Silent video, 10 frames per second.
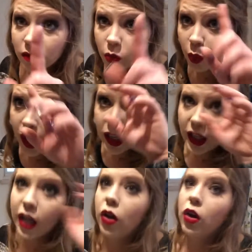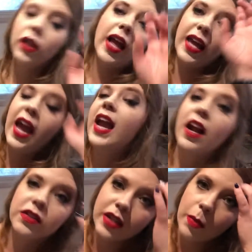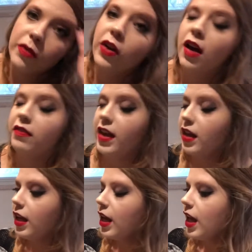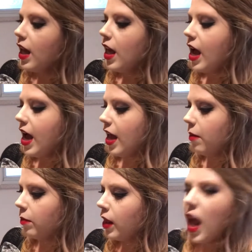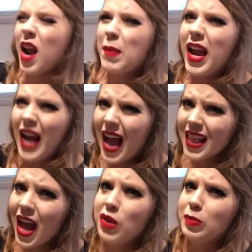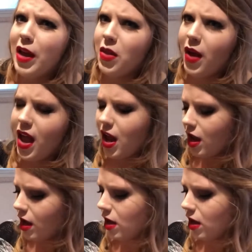One little like 8-ounce cup of coffee that I made at the house, by the way.